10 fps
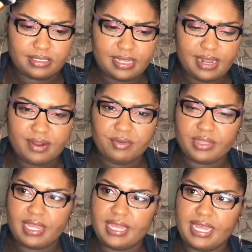of set
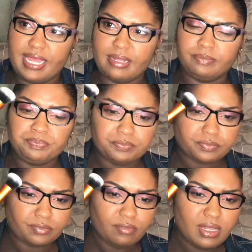everything in,
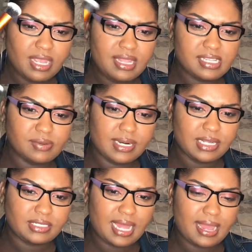and this is what it
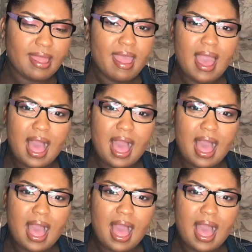looks like.